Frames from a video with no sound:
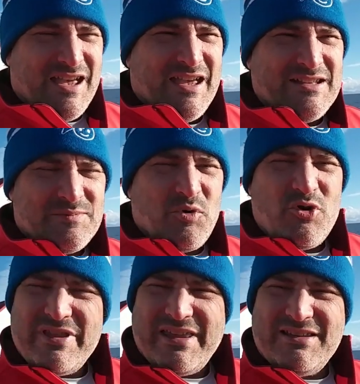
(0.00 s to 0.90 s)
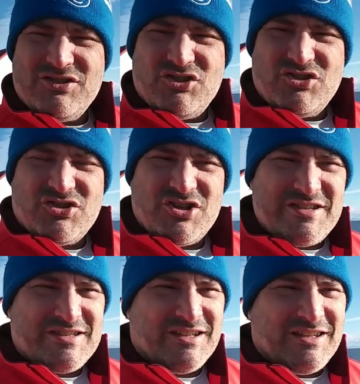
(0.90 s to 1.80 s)
it's more than
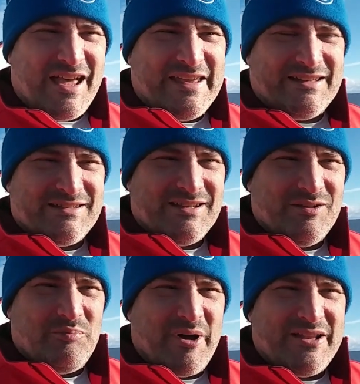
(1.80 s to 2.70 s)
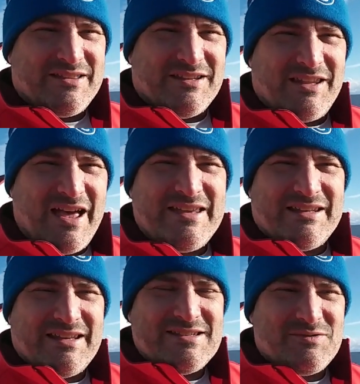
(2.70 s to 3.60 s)
just the light, but the
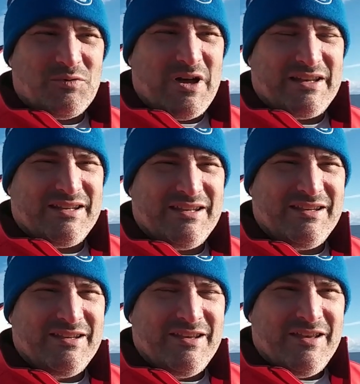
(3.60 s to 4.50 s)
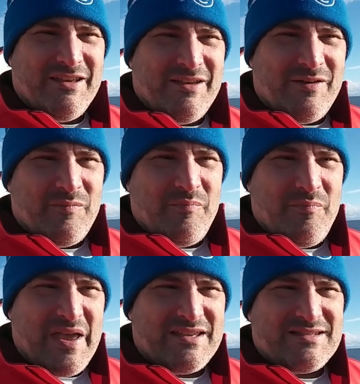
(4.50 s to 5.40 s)
light is what
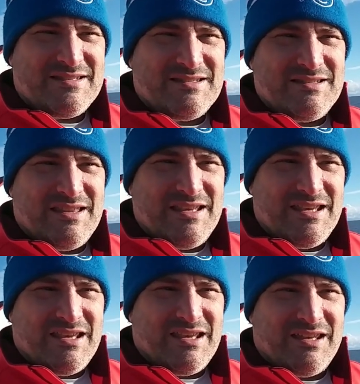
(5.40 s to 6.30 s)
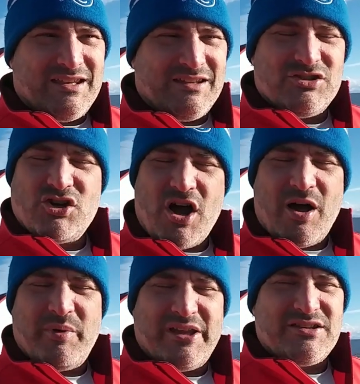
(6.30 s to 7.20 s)
makes the
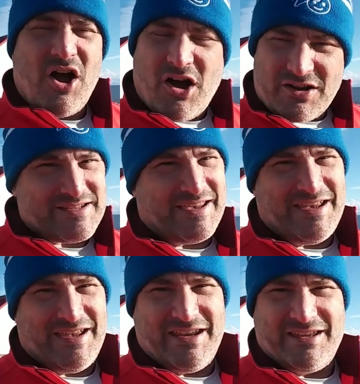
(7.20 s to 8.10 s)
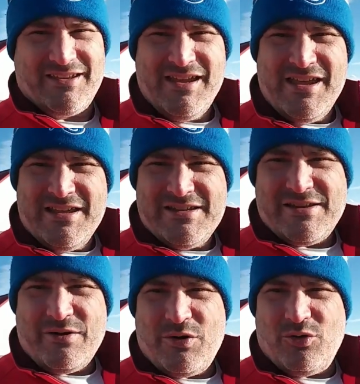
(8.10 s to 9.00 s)
job intoxicating.
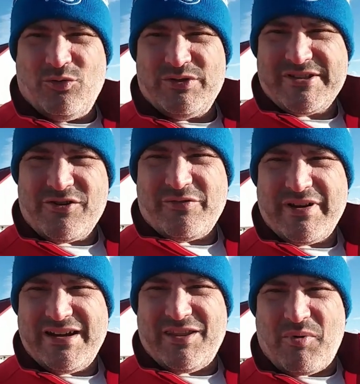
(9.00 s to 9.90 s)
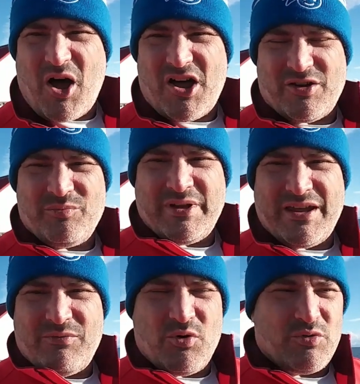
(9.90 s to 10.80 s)
So we'll start right at the bottom and
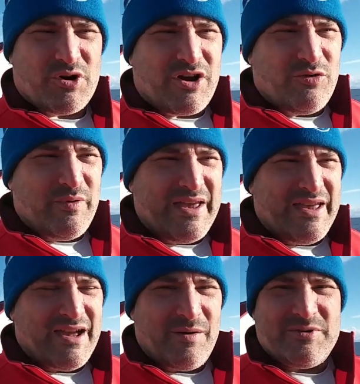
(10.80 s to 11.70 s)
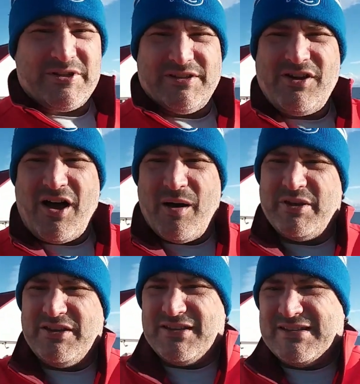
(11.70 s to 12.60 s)
then we'll work our way up to the top.
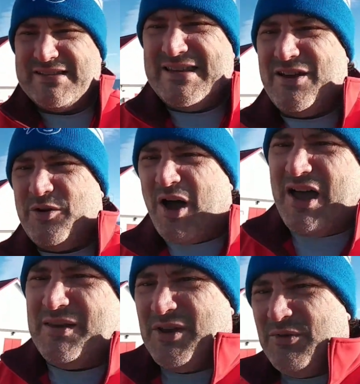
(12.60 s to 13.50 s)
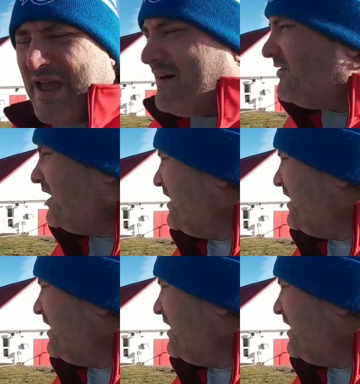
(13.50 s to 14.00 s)
And you can see here behind me we have